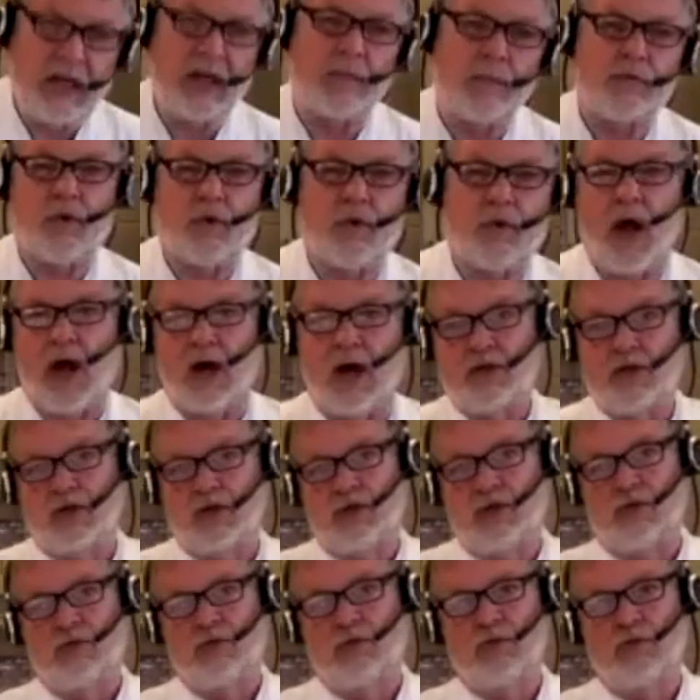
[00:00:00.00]
trash.
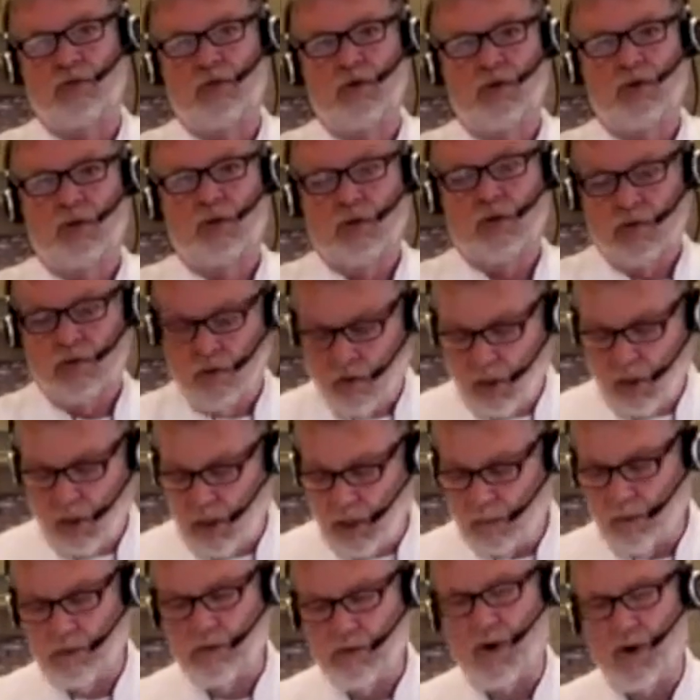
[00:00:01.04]
Keep
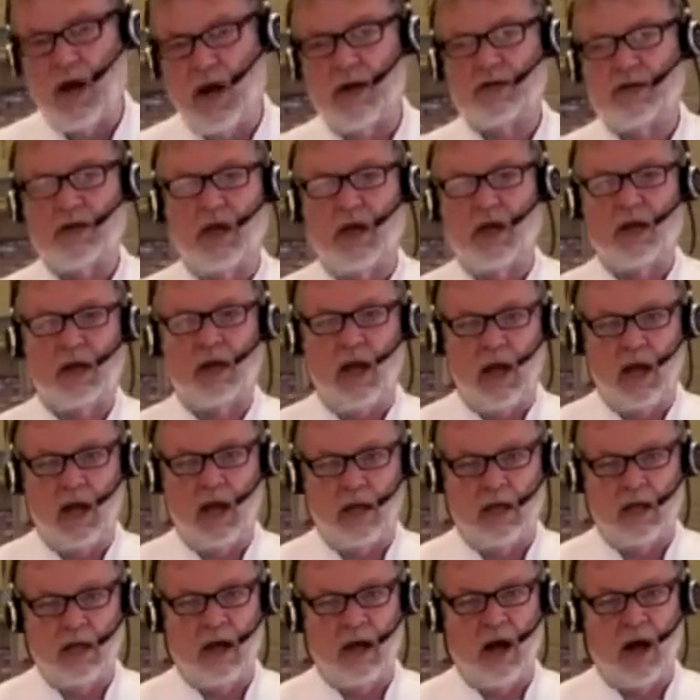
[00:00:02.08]
your trash can
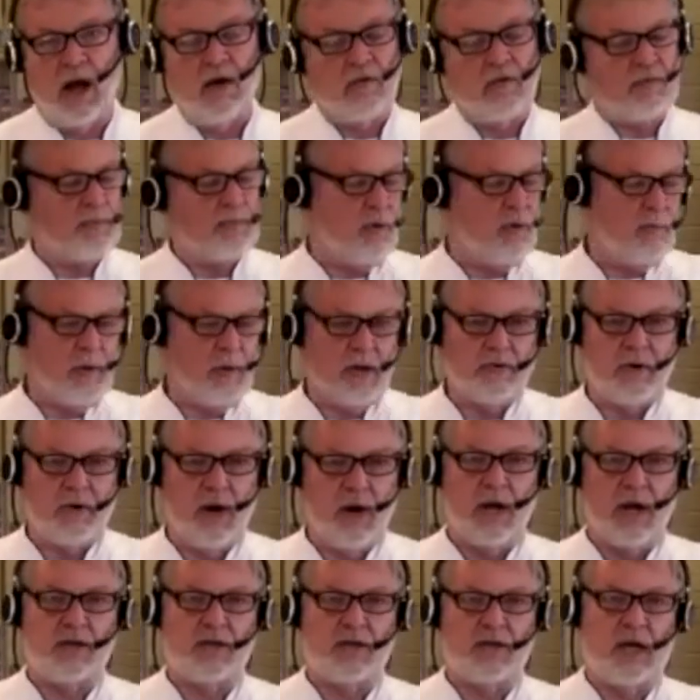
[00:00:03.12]
handy. I always pull my
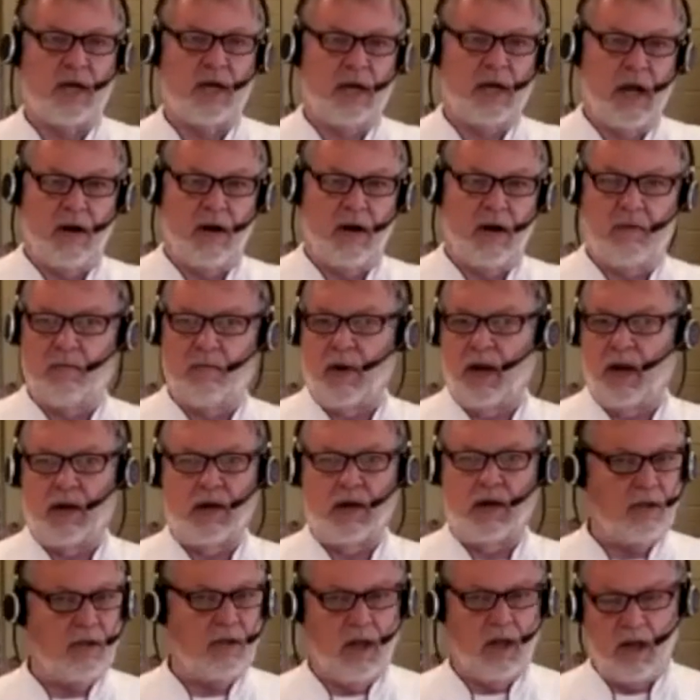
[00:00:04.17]
trash can out of
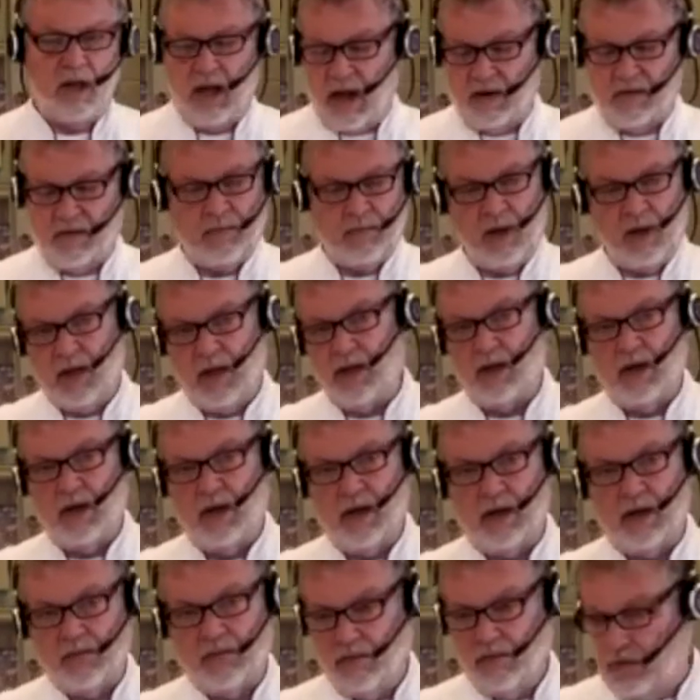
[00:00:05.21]
my
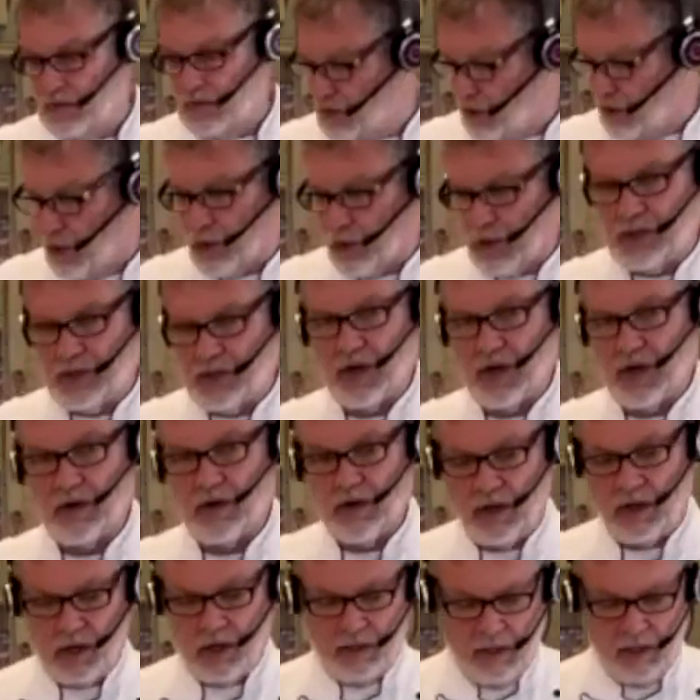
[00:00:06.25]
storage
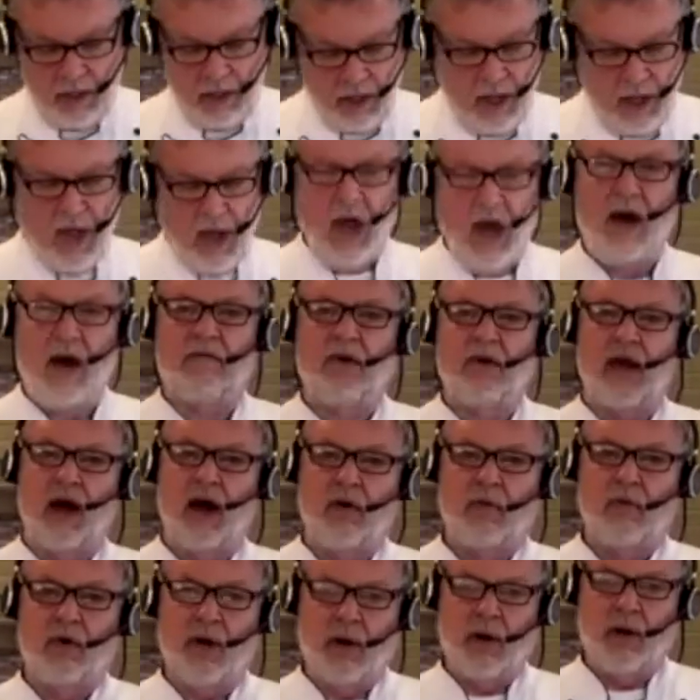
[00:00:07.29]
area, have it out
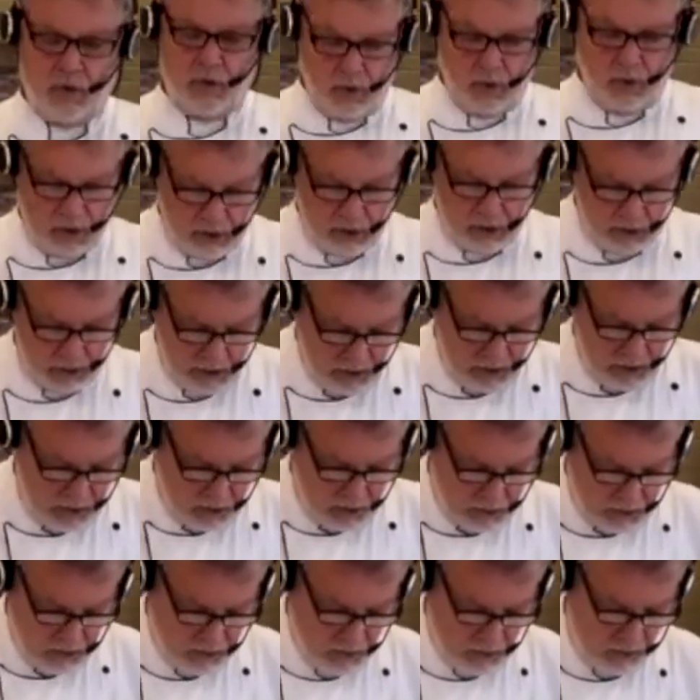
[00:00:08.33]
when I'm cooking.
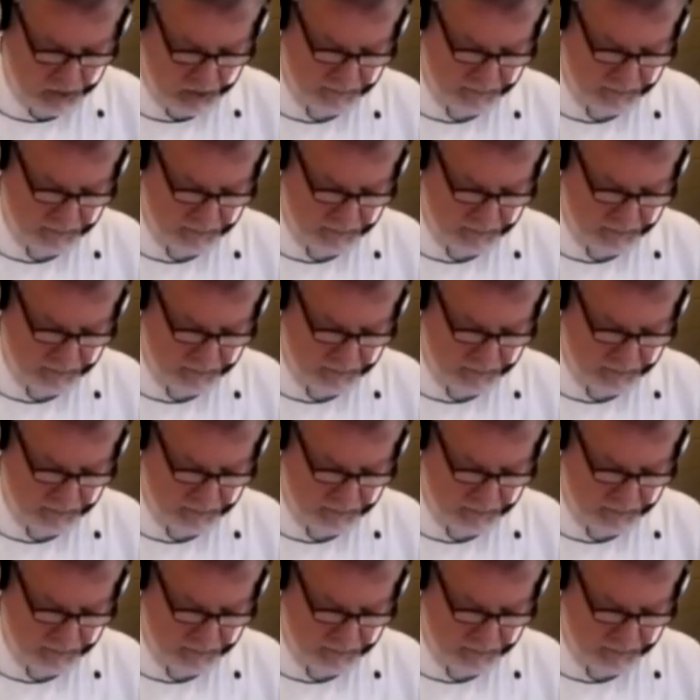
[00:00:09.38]
So if I